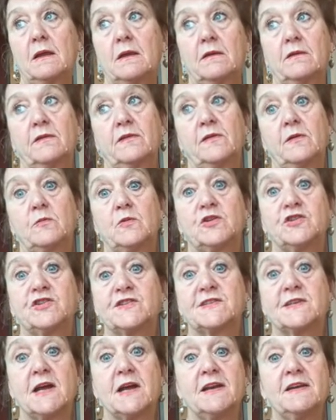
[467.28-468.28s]
so we're
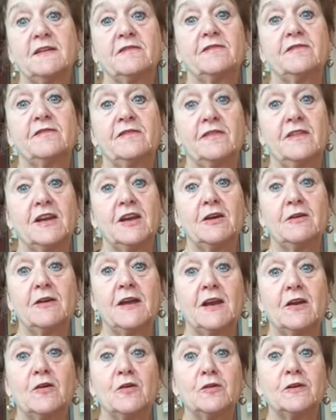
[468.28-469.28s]
just kind of, you know,
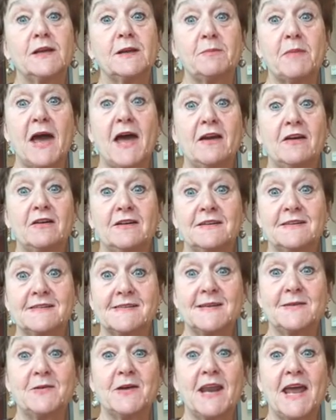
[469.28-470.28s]
in a holding pattern to
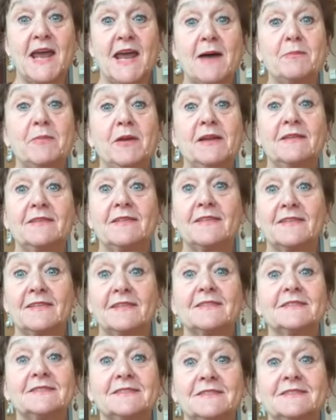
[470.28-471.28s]
see what
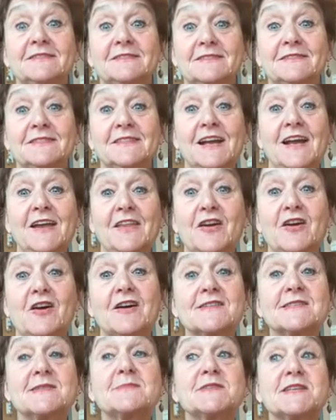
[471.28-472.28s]
happens. There are
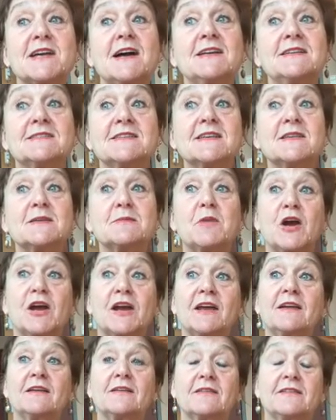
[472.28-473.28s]
some signs that the
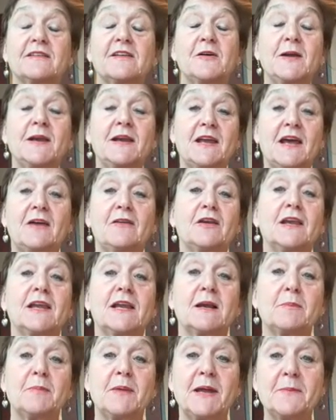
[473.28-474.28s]
market is slowing down a
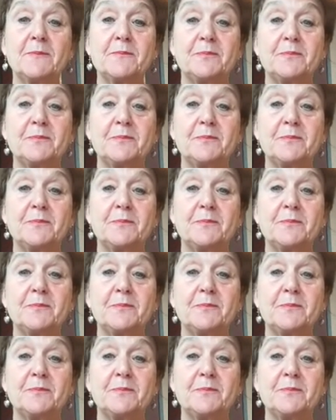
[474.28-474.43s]
little bit